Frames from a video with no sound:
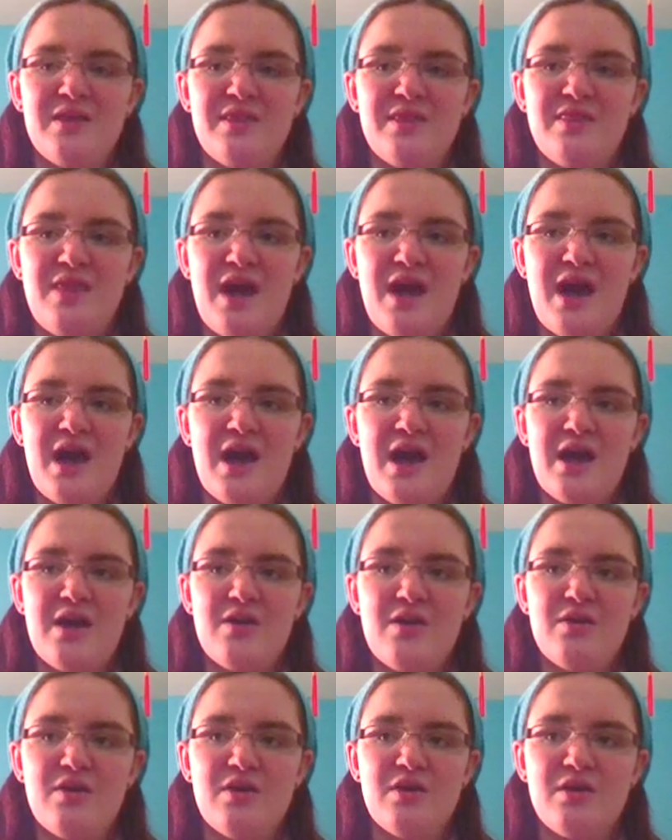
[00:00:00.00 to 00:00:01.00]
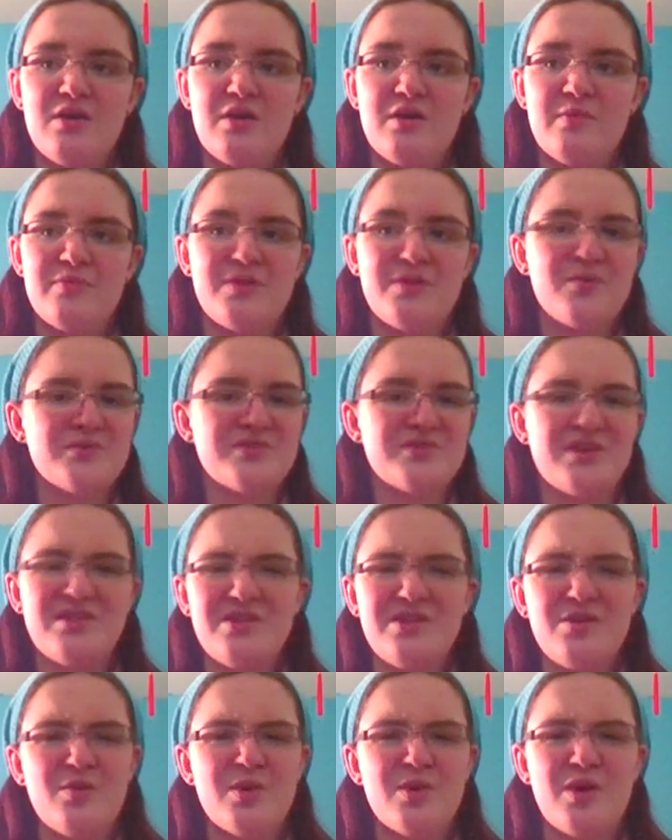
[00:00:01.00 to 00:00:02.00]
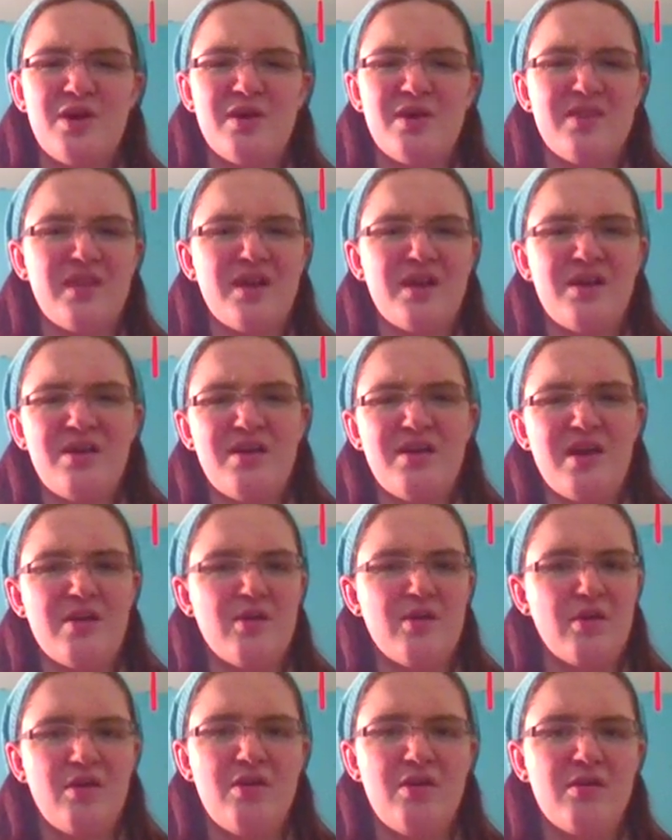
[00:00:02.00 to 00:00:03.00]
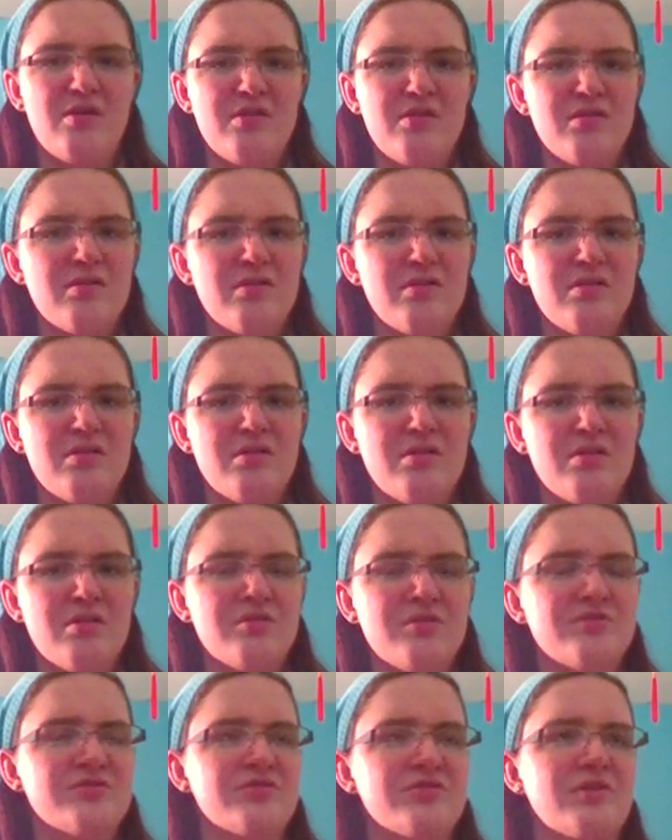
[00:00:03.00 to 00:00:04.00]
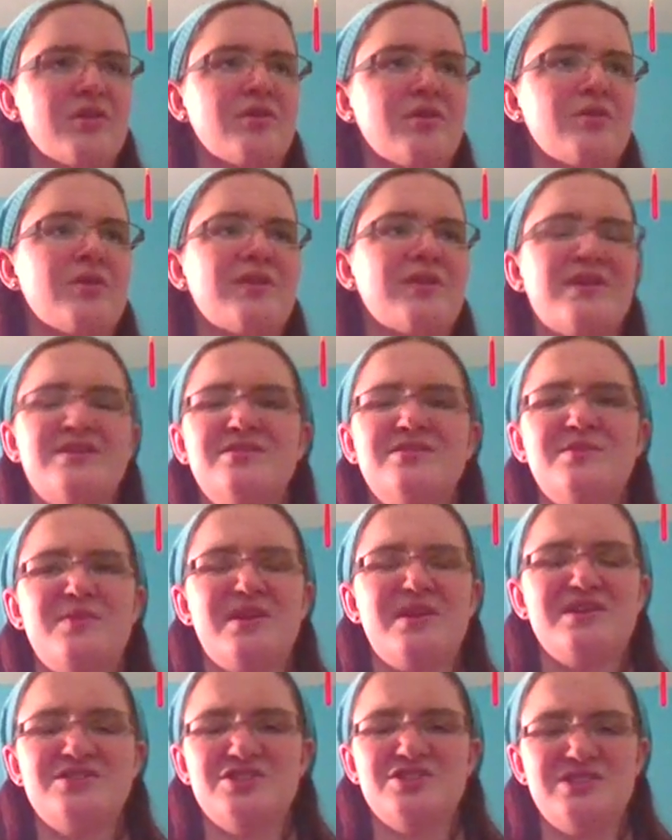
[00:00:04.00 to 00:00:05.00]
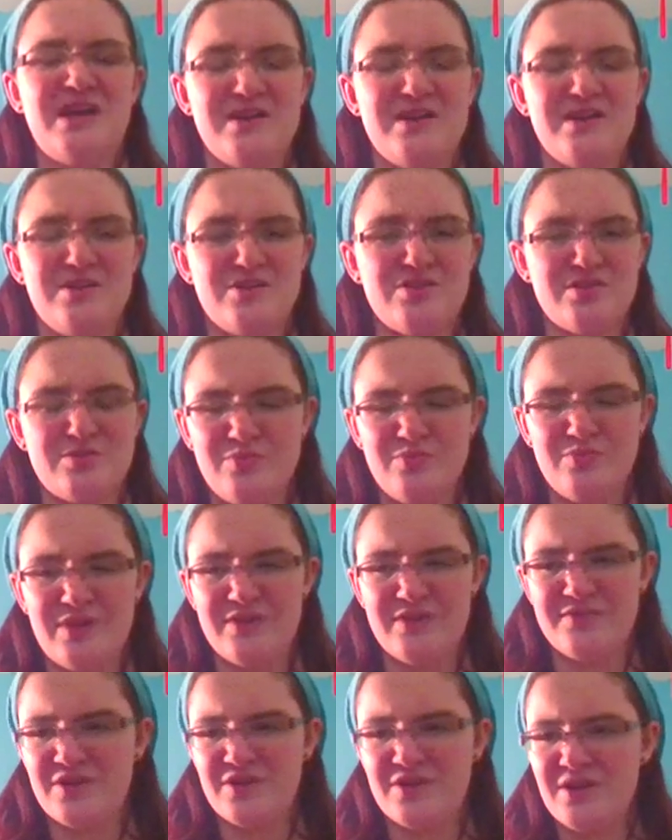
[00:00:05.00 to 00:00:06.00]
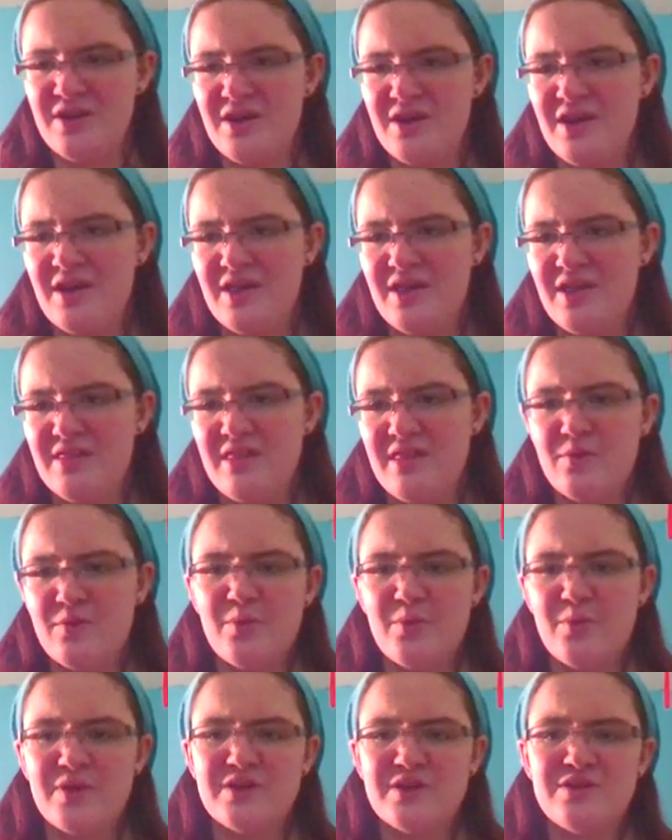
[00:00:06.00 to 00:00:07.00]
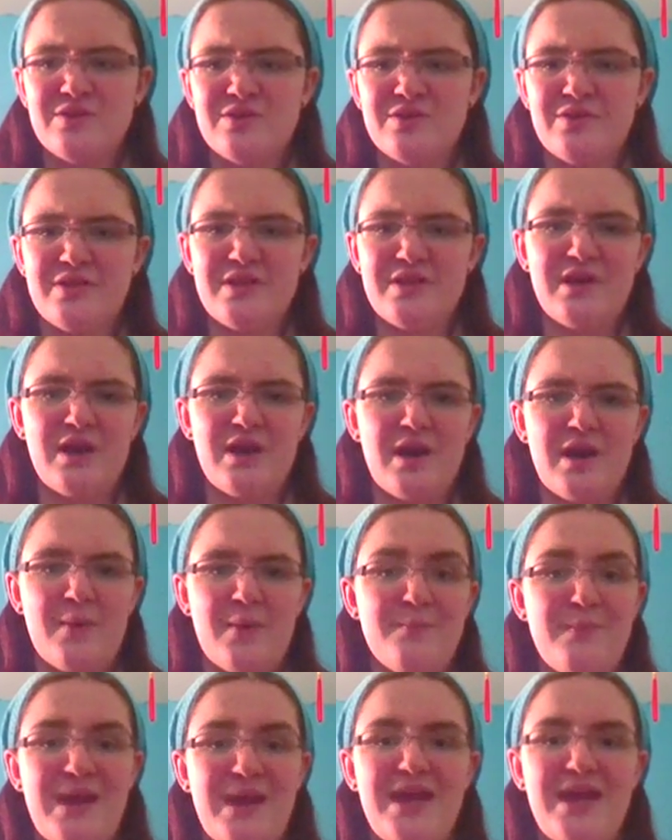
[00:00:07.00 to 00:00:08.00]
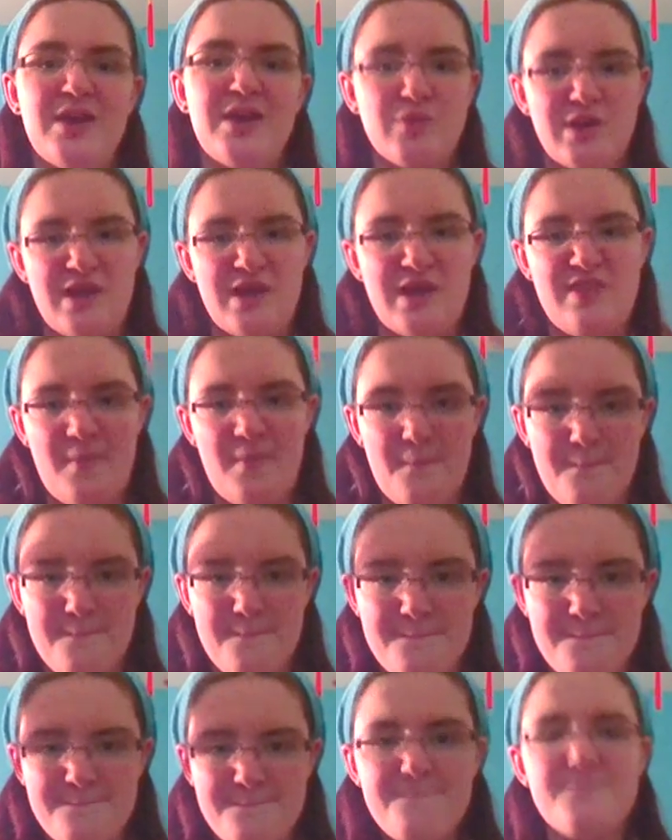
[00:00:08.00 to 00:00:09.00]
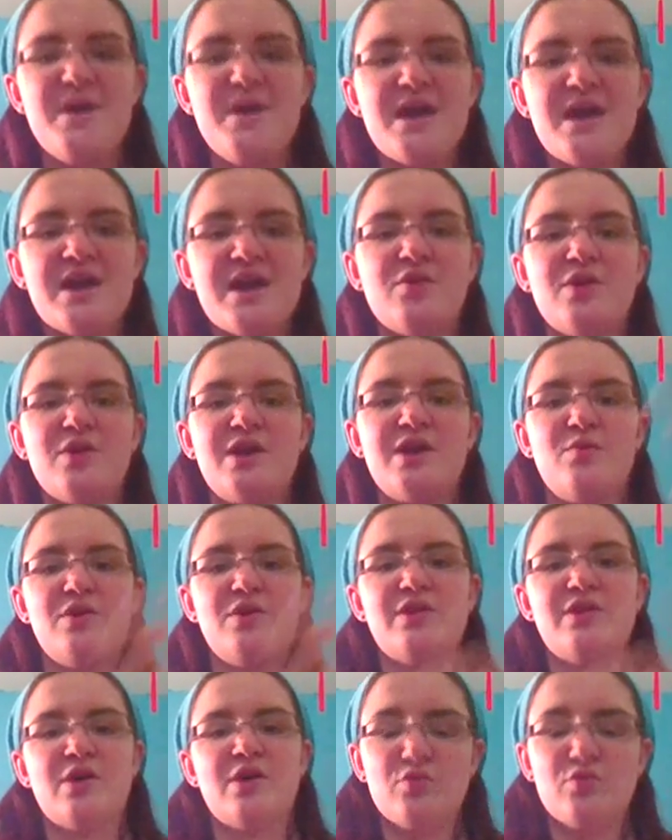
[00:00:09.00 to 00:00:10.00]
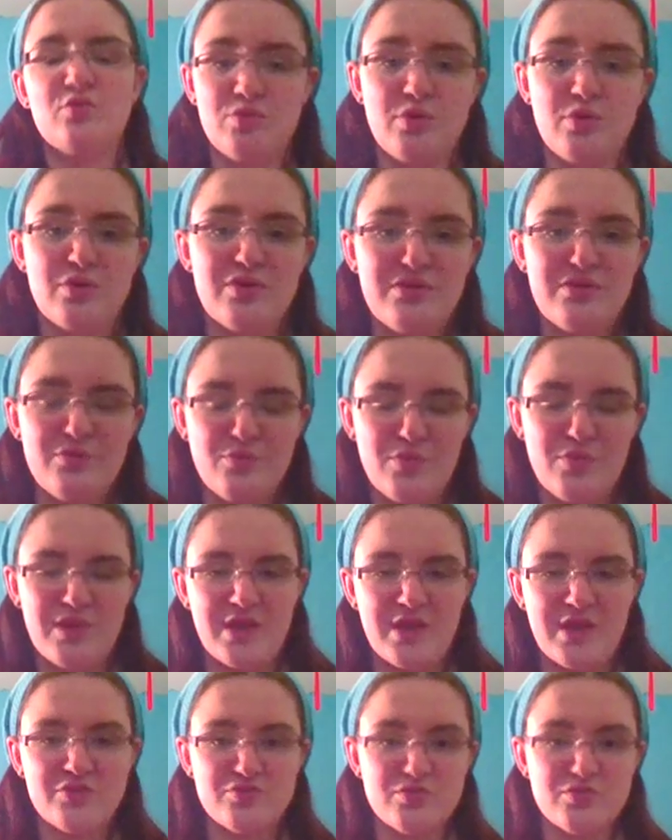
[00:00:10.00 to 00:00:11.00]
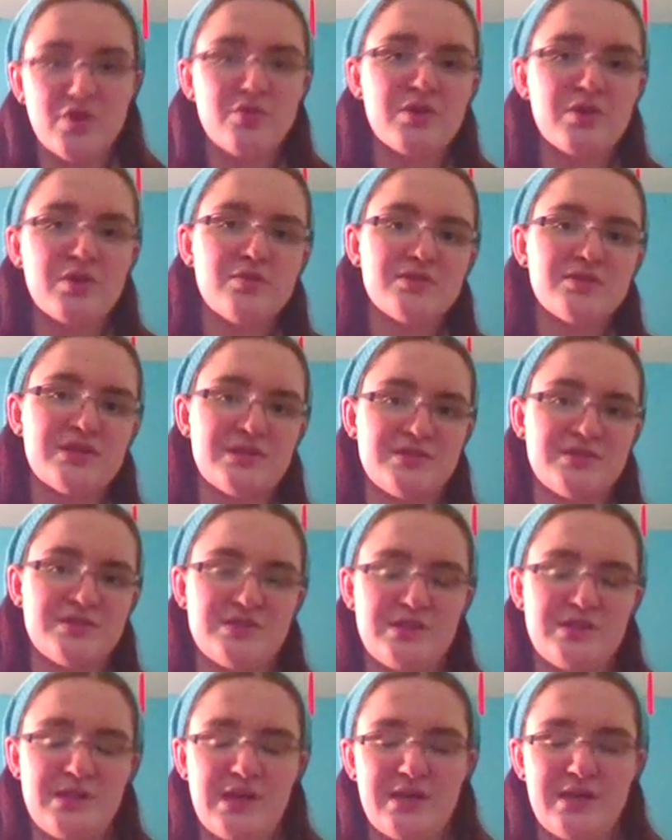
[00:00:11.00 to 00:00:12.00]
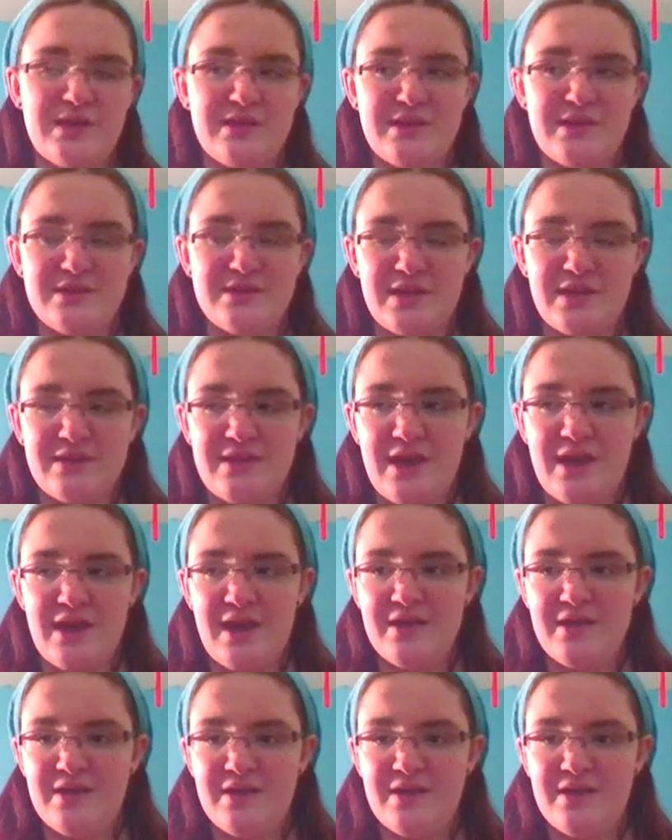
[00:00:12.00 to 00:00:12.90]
that um, there was nothing going on there at all. So I think something had just ended or whatever. Then we went to the um, main arena, the big arena where they hold where they host rodeos and th- and things like that.